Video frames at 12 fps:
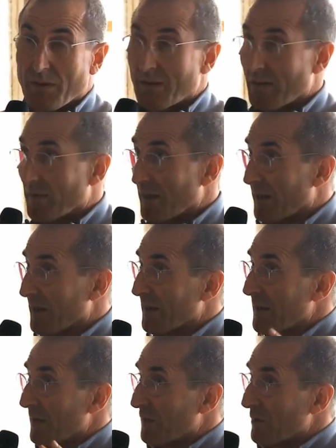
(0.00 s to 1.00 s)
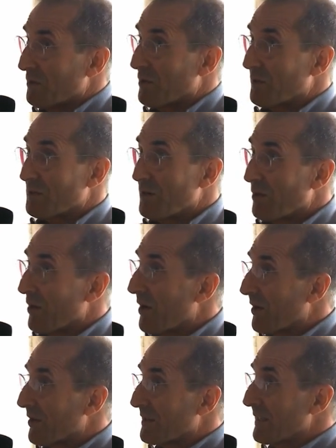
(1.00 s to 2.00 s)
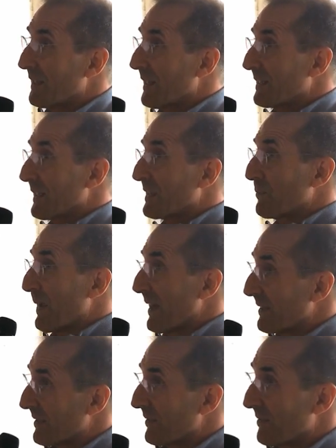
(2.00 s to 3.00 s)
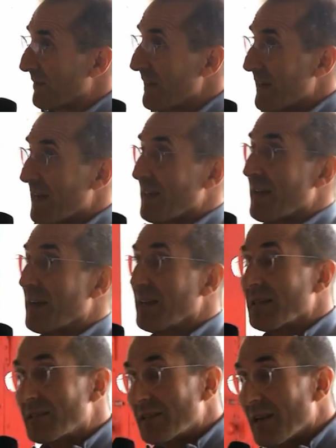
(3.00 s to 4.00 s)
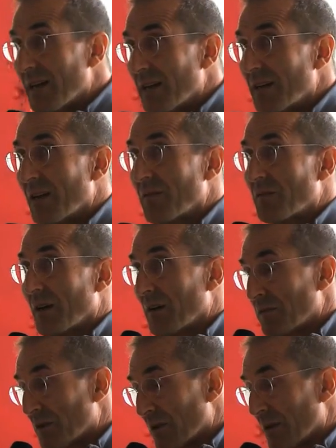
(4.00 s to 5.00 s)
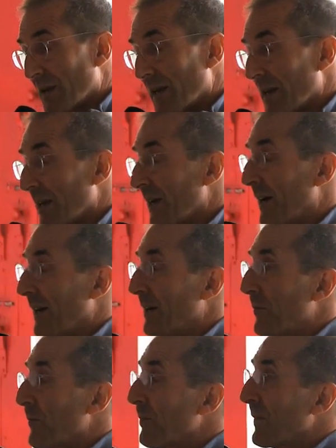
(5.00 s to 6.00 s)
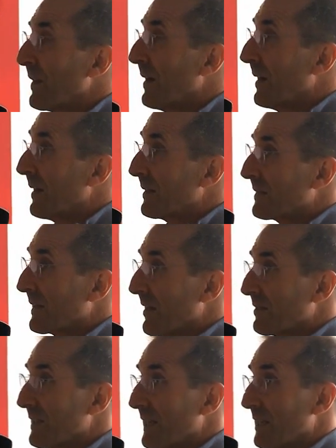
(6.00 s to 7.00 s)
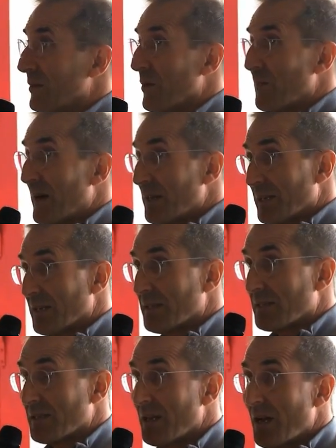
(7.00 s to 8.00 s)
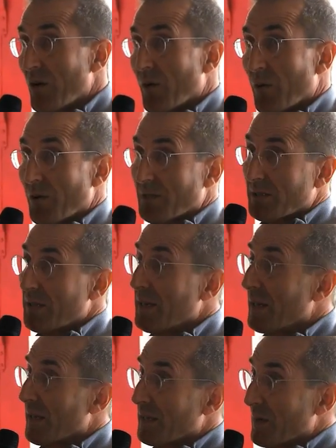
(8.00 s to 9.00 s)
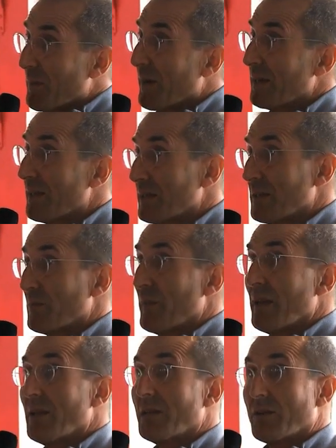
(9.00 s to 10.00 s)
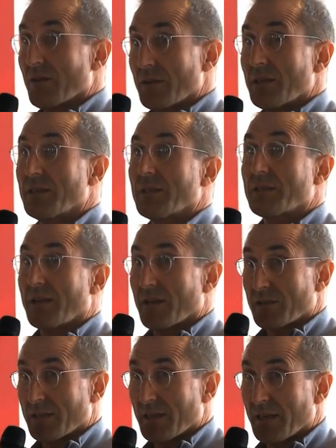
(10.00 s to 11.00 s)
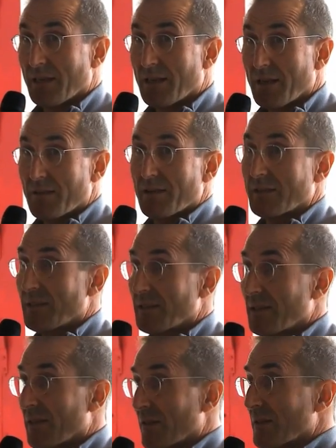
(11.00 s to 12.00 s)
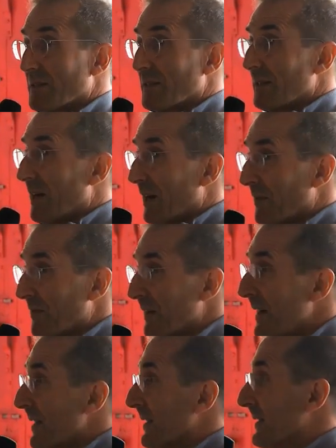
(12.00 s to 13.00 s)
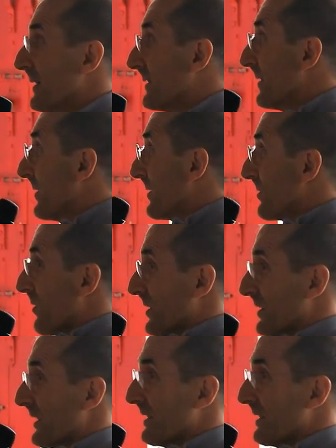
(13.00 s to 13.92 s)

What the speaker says: That future is no longer seen as expansive, and that instead of turning scarcity into abundance, what we're seeing is abundance is being turned into scarcity. The sense that there isn't enough, the sense that there's crushing